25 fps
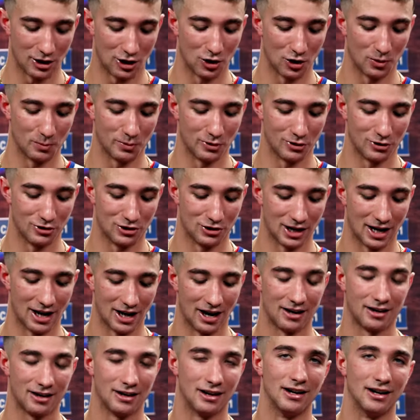Arber
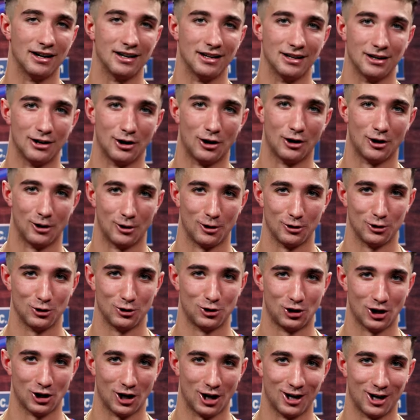Xhekaj in a harder
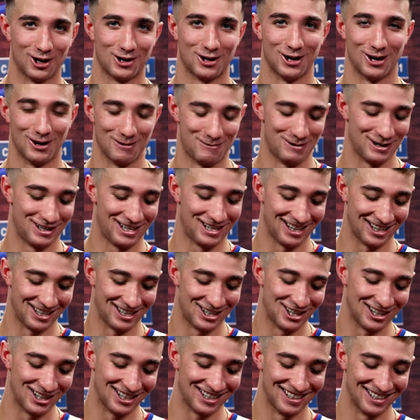shock?
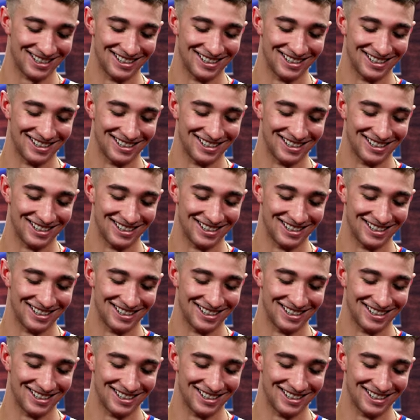competition?"